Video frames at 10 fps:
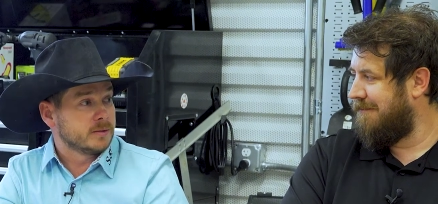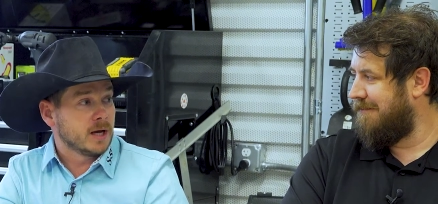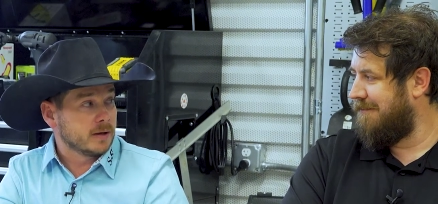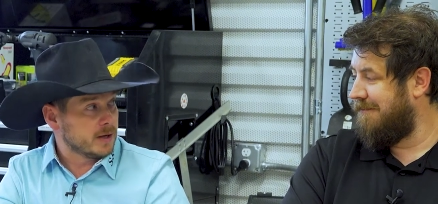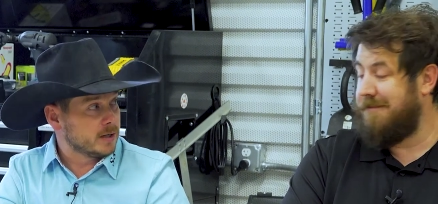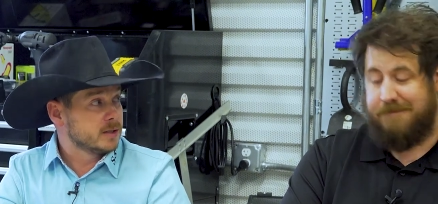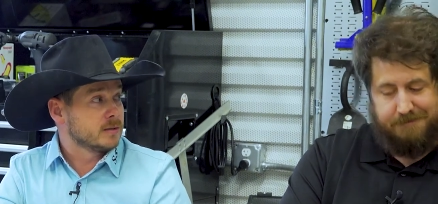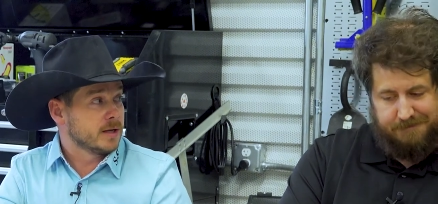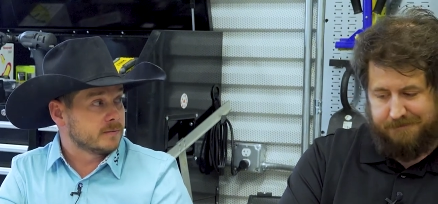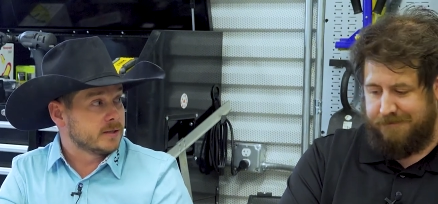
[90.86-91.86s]
Speaker 1: yeah, that is
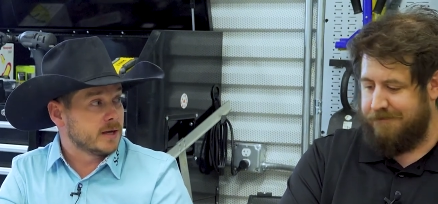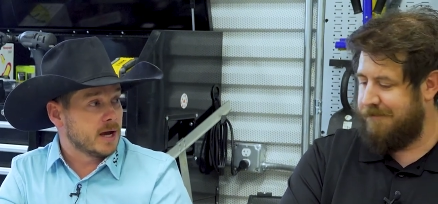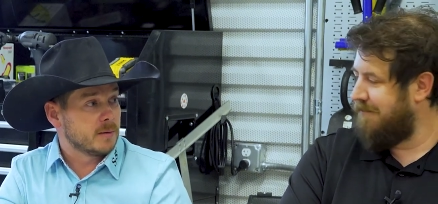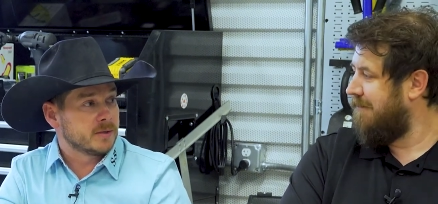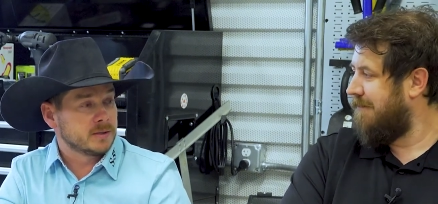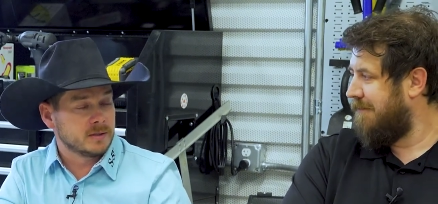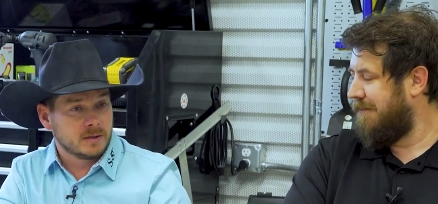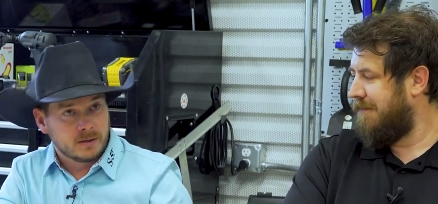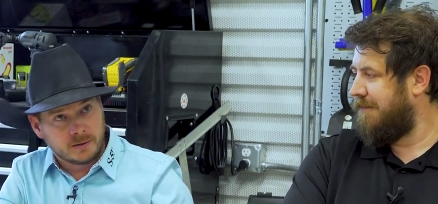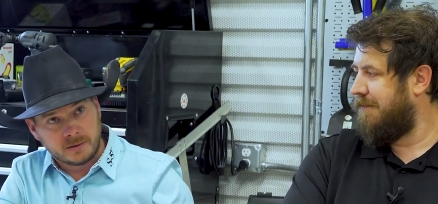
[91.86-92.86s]
likely to happen.
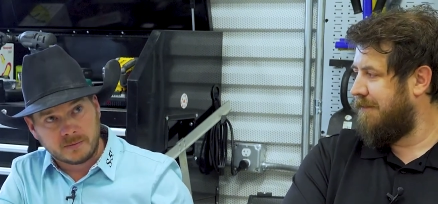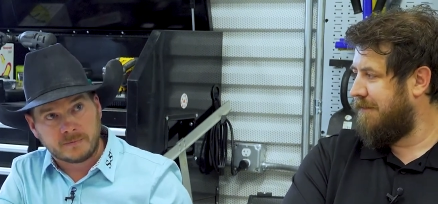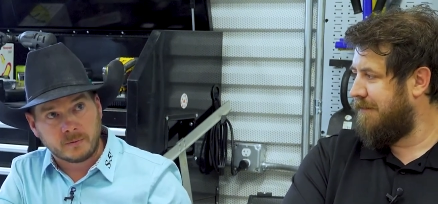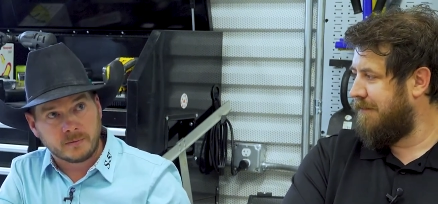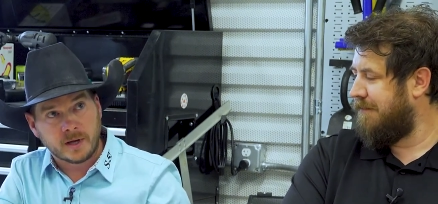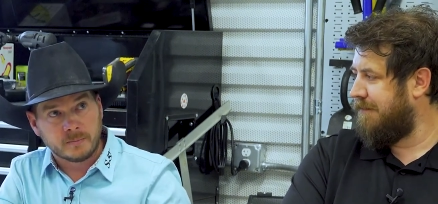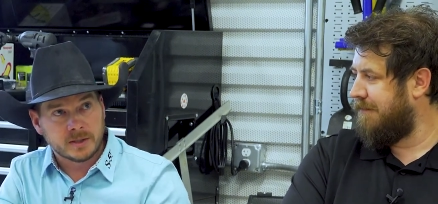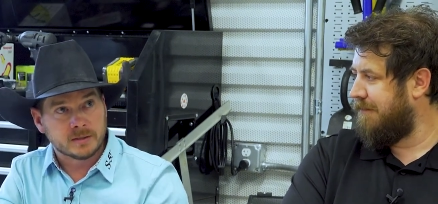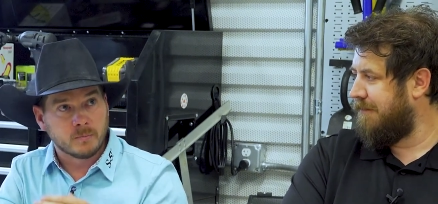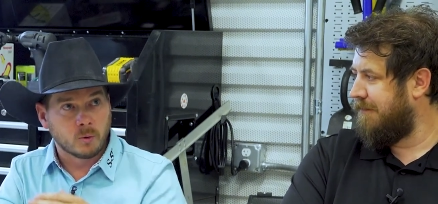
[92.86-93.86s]
Therefore, that
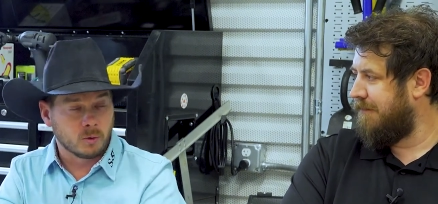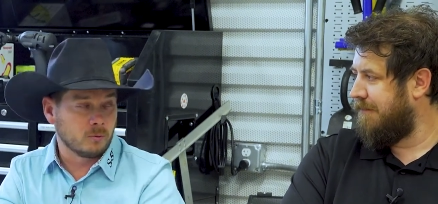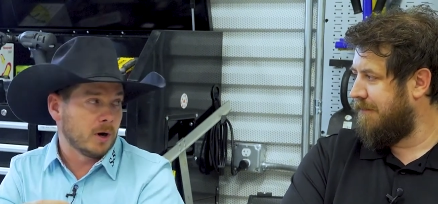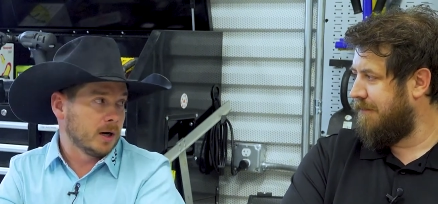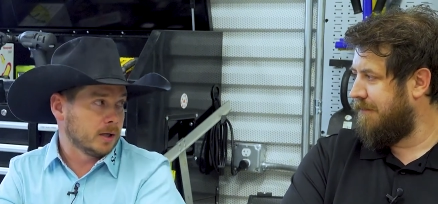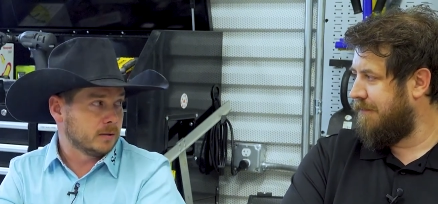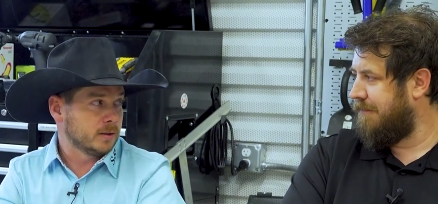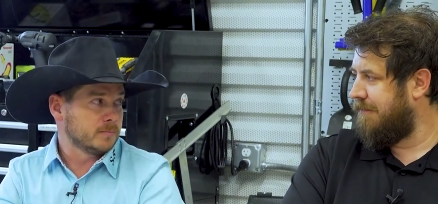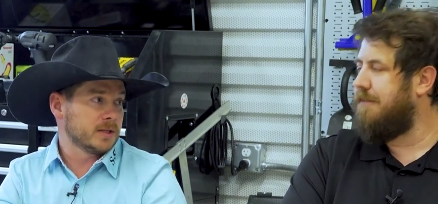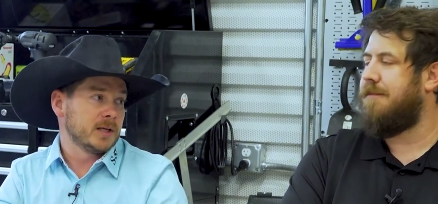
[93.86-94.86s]
means more wire
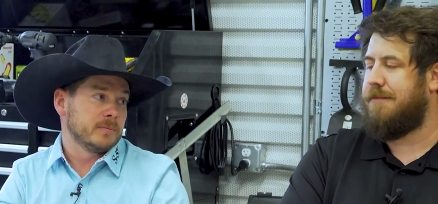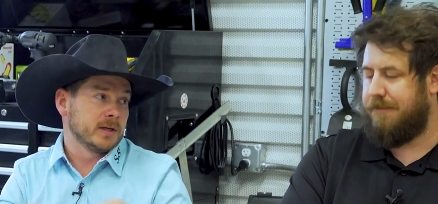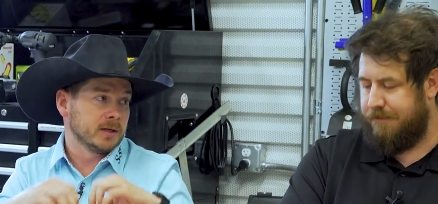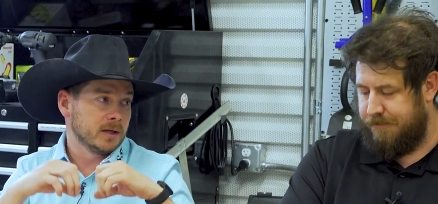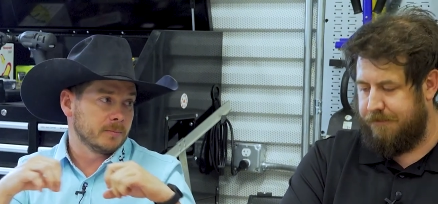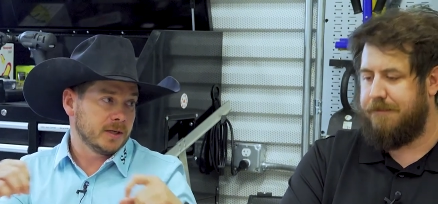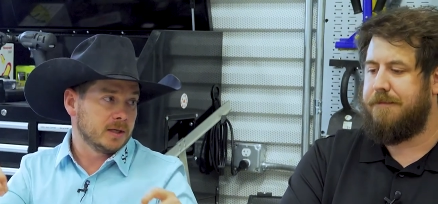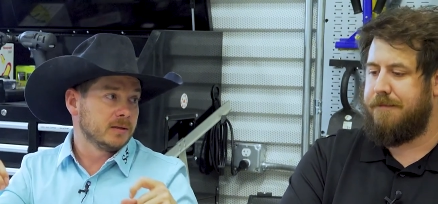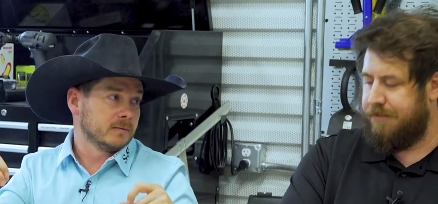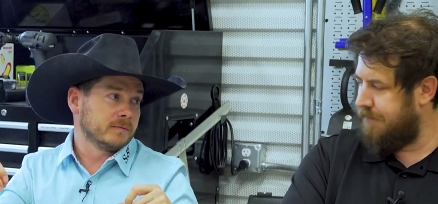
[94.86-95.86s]
clips keeping it up
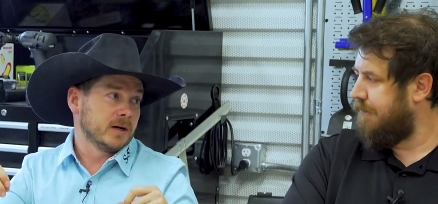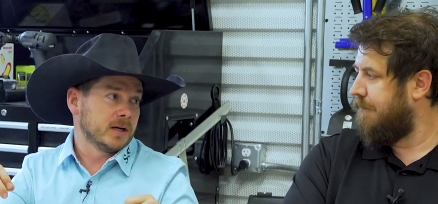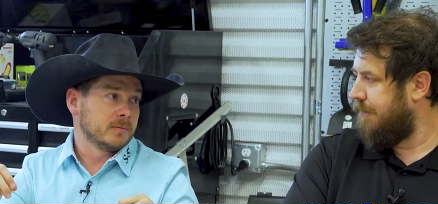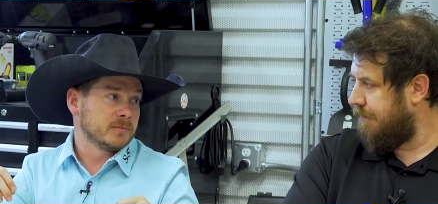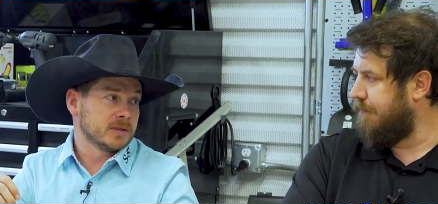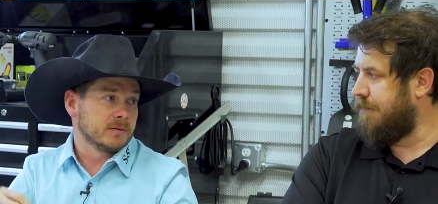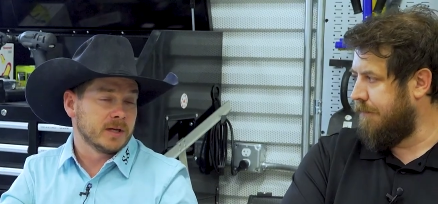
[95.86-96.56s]
in the frame so